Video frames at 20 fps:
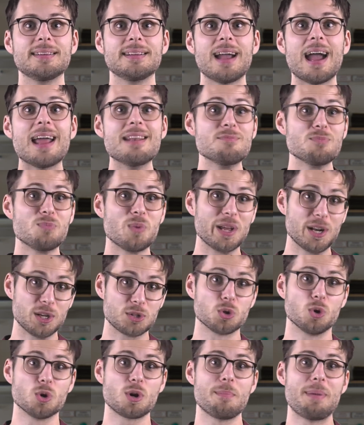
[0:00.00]
And we're going to
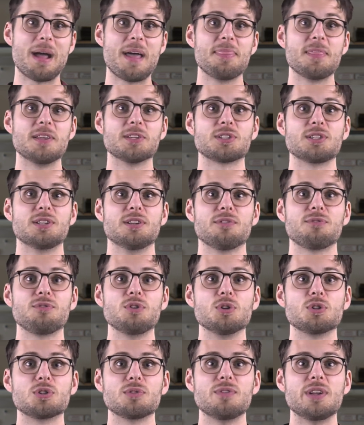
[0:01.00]
talk about this in a
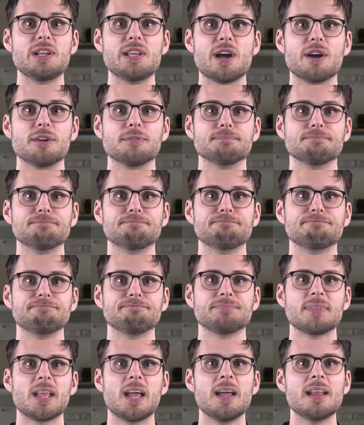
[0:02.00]
future video.
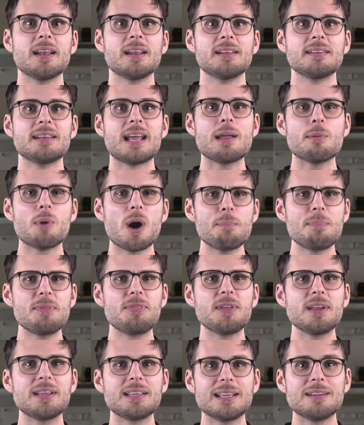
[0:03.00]
Now you might be
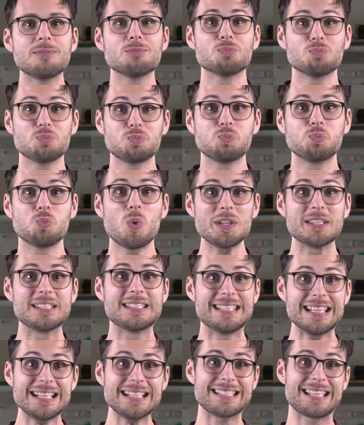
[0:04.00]
thinking, what
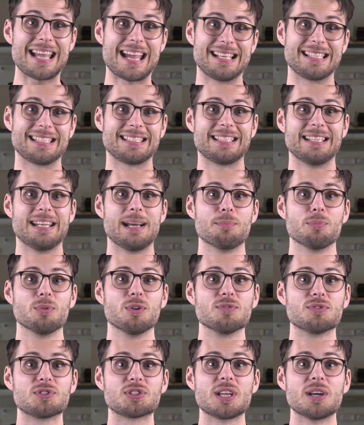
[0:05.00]
dictates the number
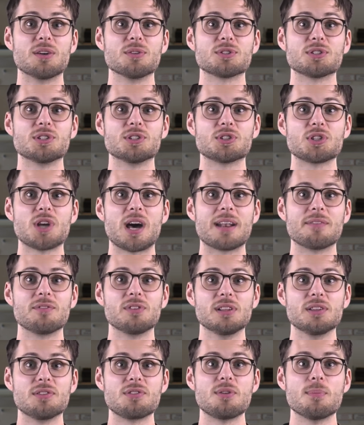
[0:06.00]
of cells inside of a
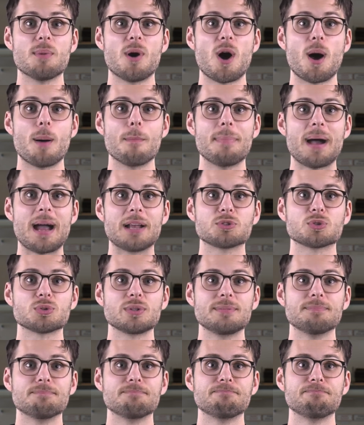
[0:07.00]
lithium-ion battery?